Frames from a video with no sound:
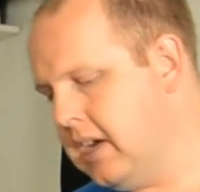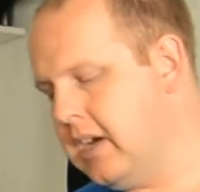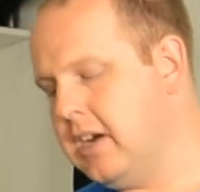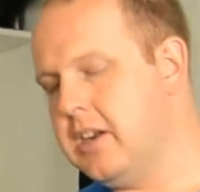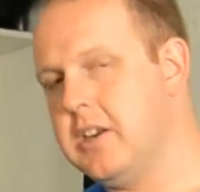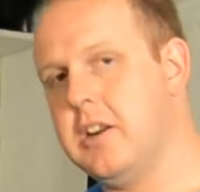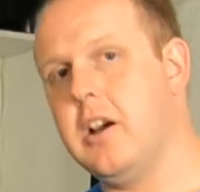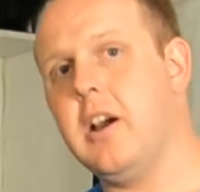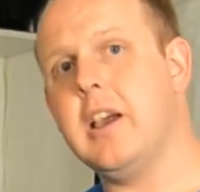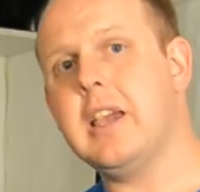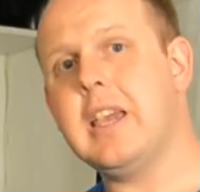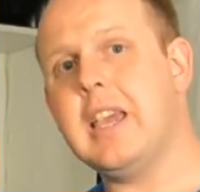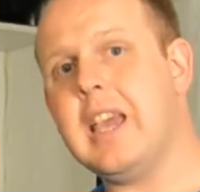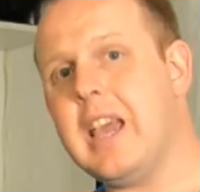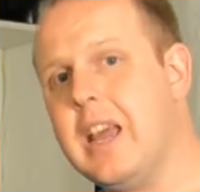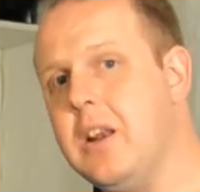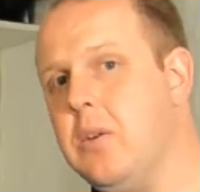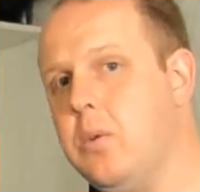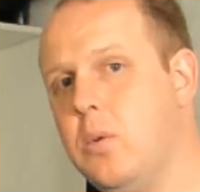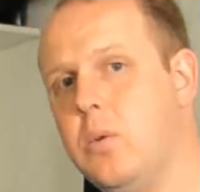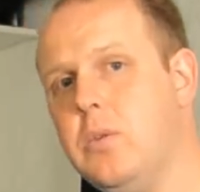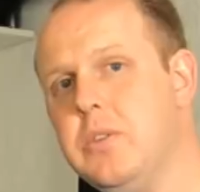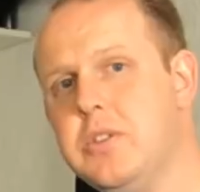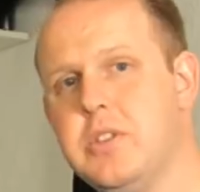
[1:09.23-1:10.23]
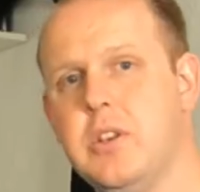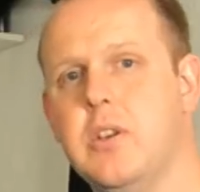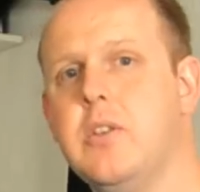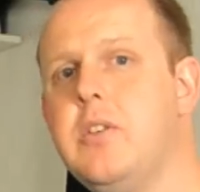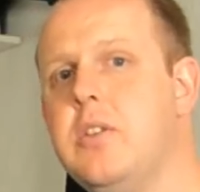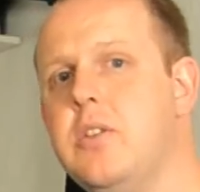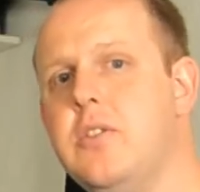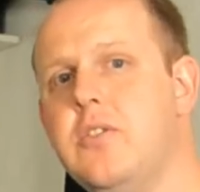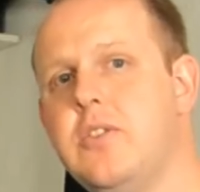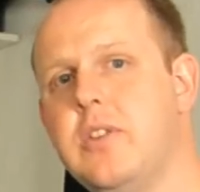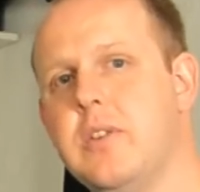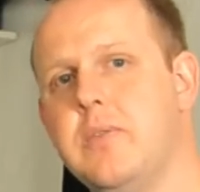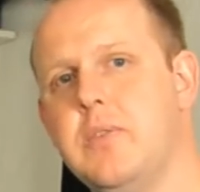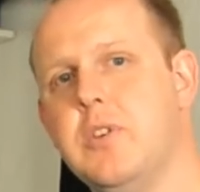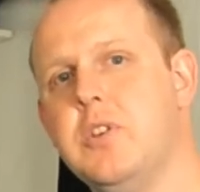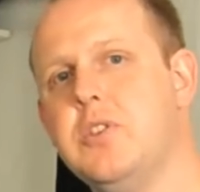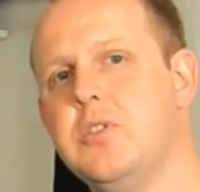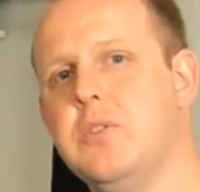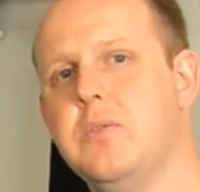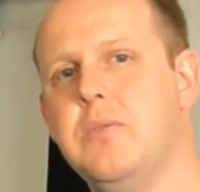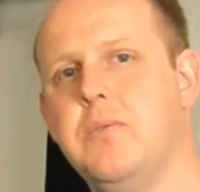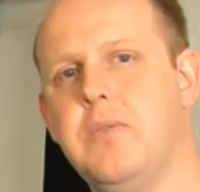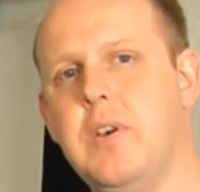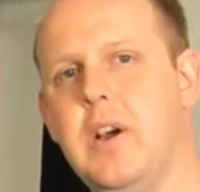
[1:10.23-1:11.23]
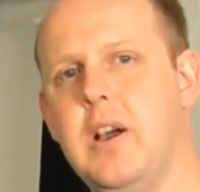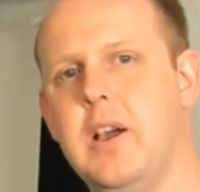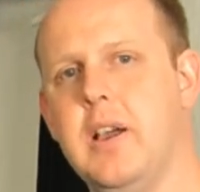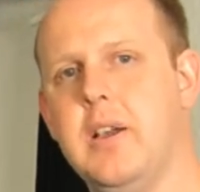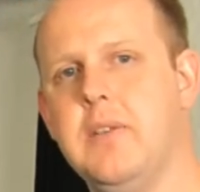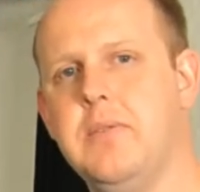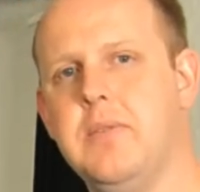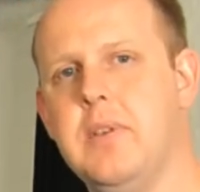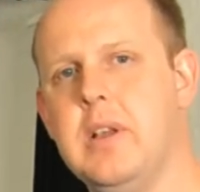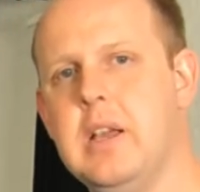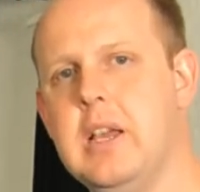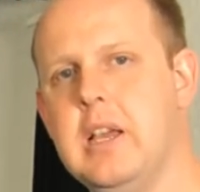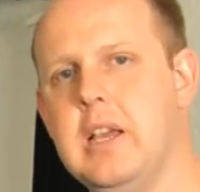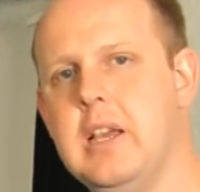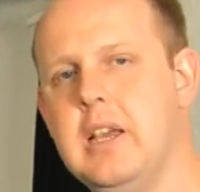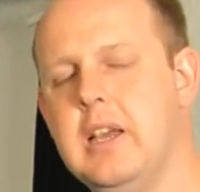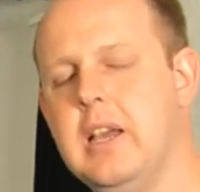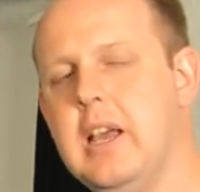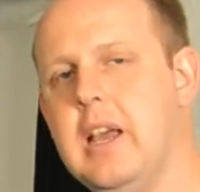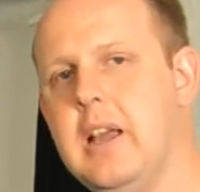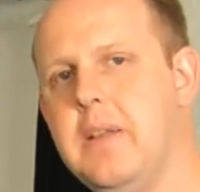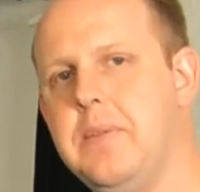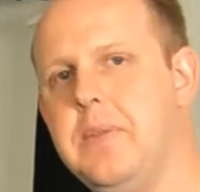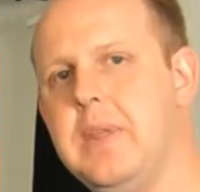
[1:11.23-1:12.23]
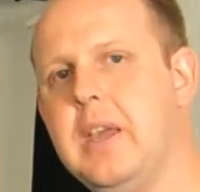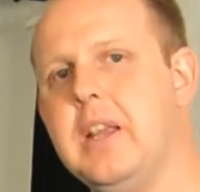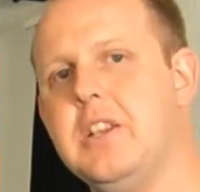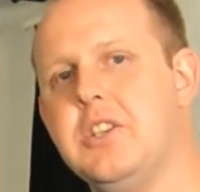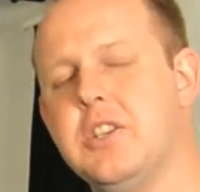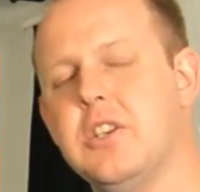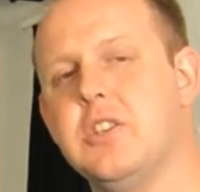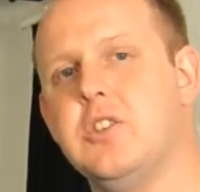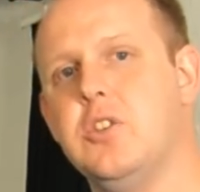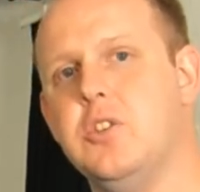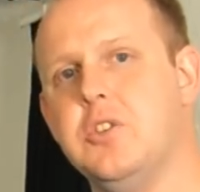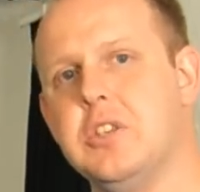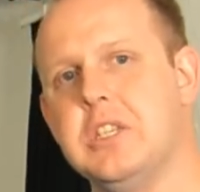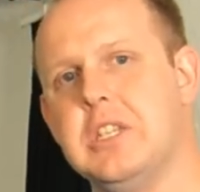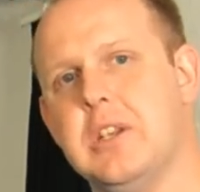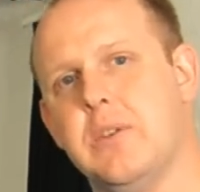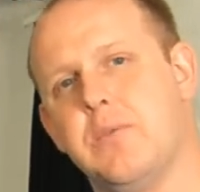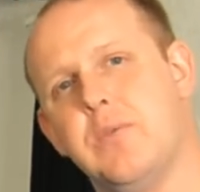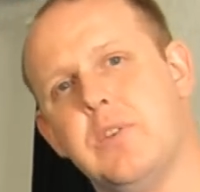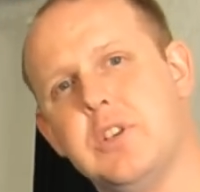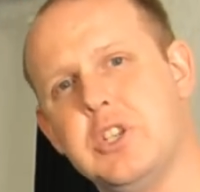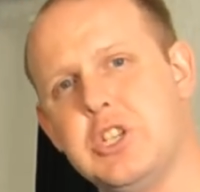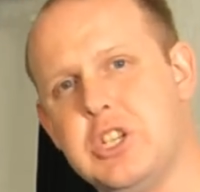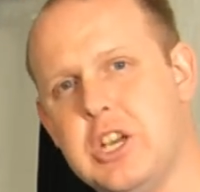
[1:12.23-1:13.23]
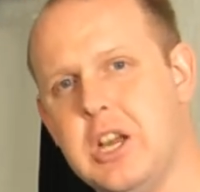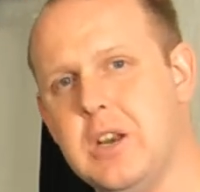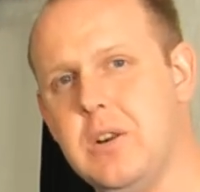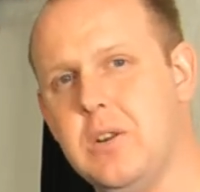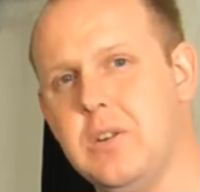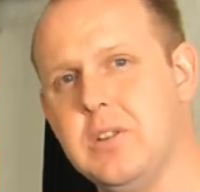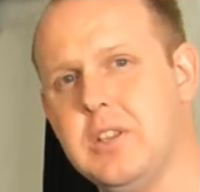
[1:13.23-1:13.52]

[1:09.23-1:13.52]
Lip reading: Now I can also use the version 5 and then just use a different channel.